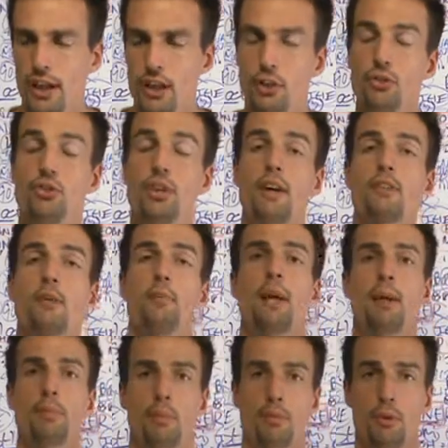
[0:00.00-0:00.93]
I used to have a
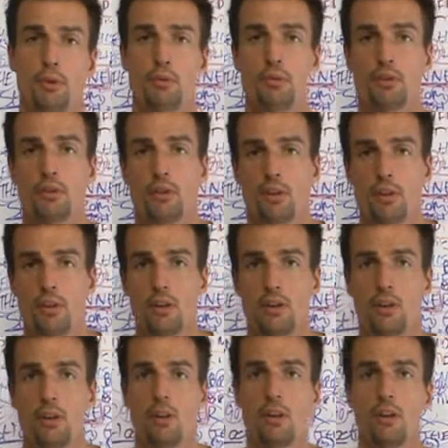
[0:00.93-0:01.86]
paper route
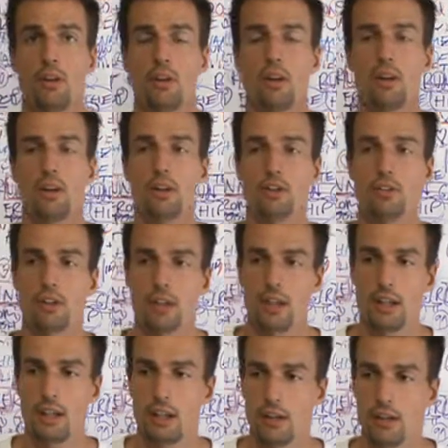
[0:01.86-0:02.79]
as a
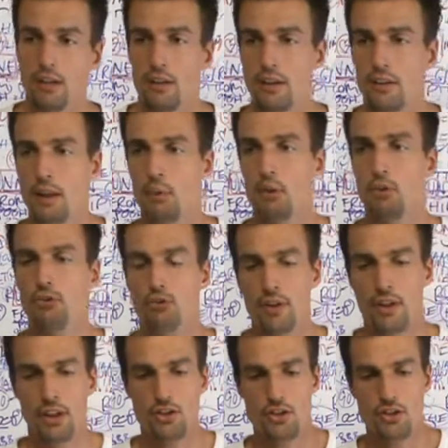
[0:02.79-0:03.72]
kid that would
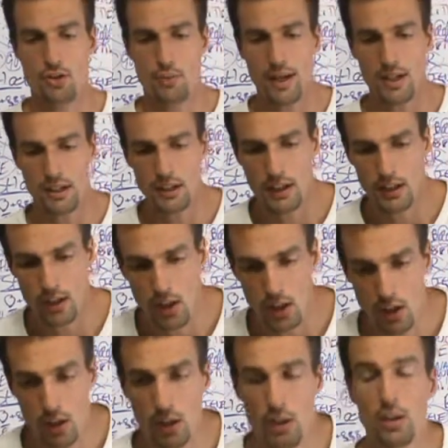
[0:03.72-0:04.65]
finish directly
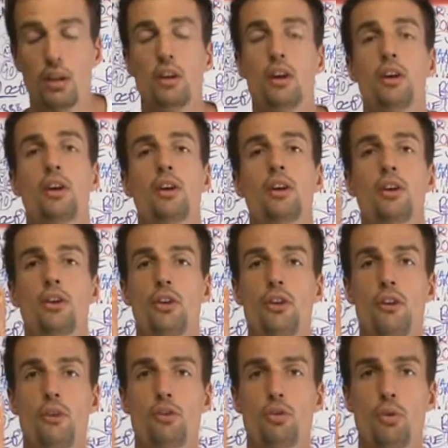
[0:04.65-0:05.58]
along
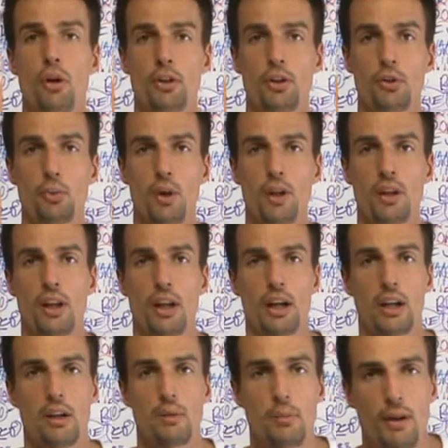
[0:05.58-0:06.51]
the two hundred one
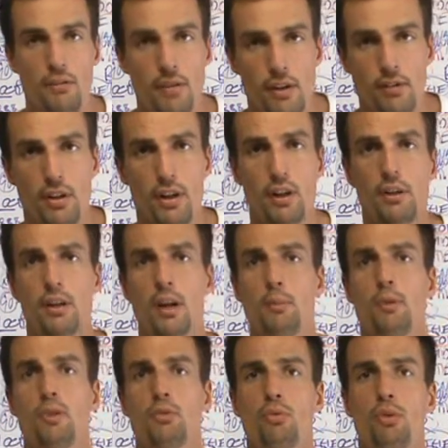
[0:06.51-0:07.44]
line, my favorite
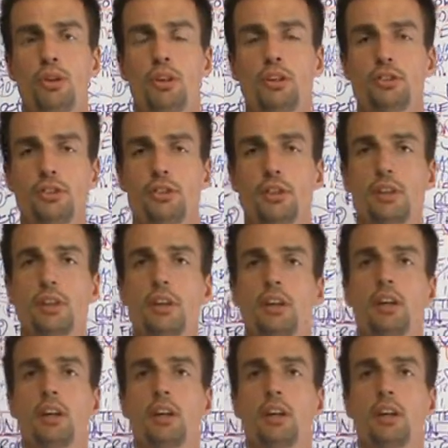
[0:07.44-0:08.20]
number of world history.